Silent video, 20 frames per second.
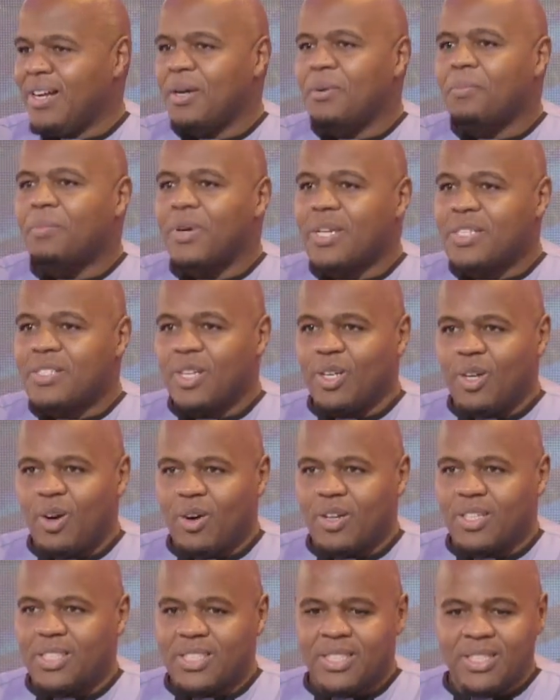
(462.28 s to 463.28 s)
Praise the
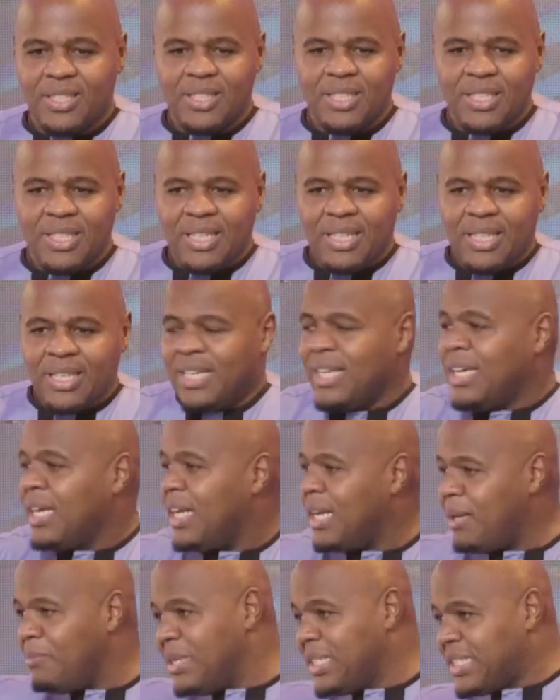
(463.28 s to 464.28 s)
Lord.
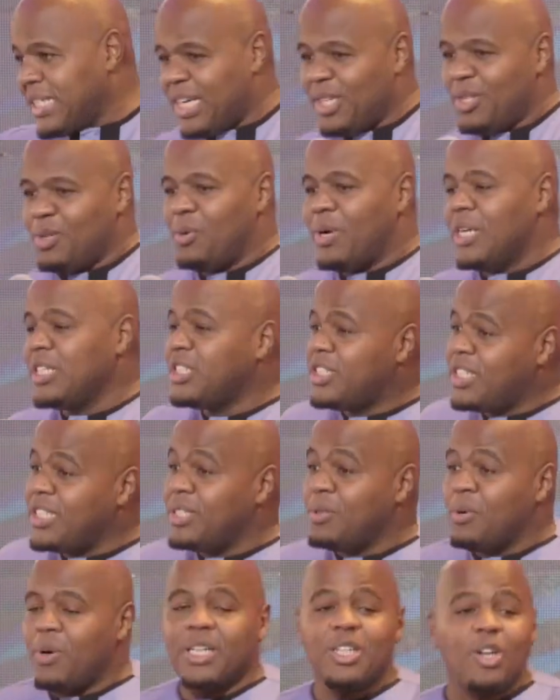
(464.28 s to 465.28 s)
Let me tell you,
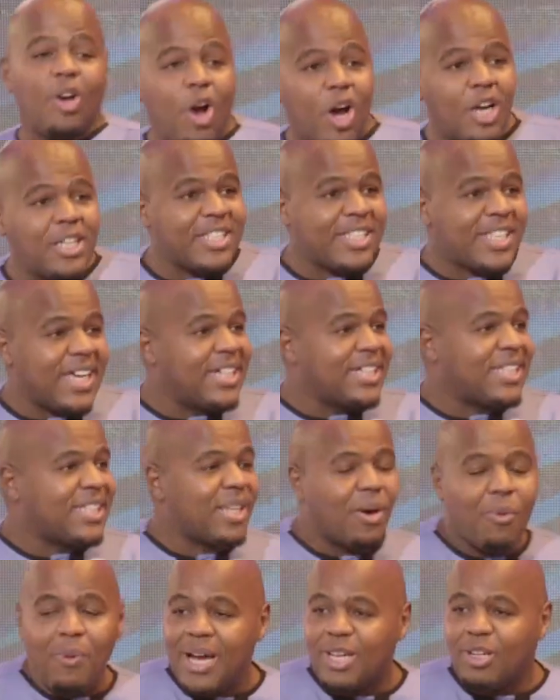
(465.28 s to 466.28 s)
when God sent
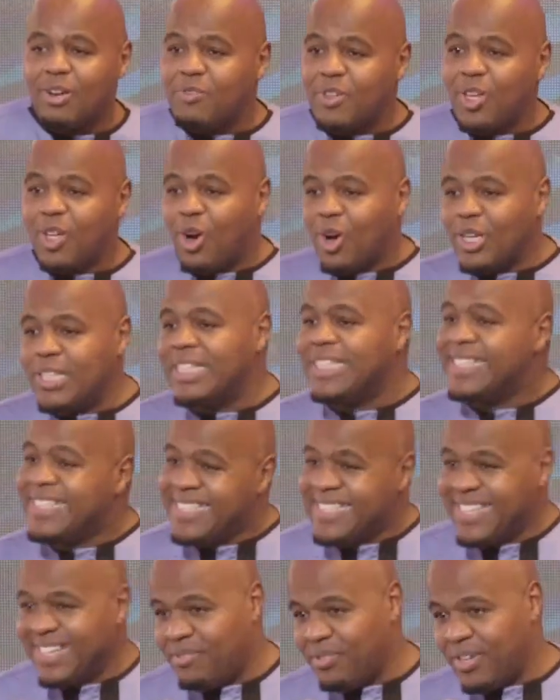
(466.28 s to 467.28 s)
the word of the Lord in
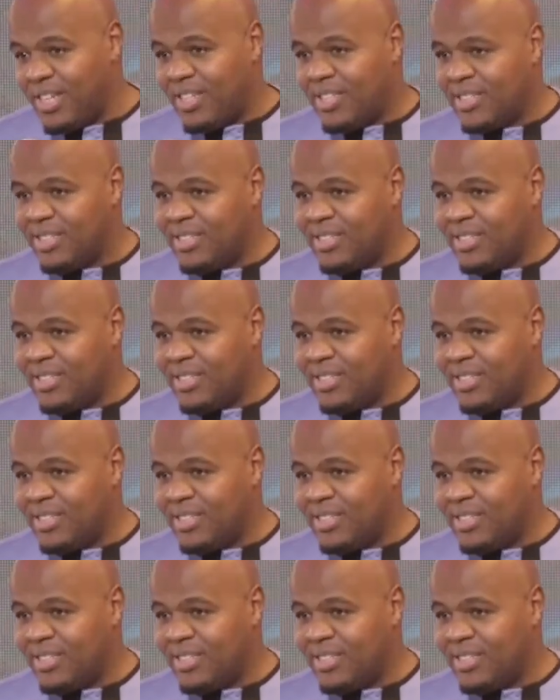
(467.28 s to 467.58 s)
Nineveh,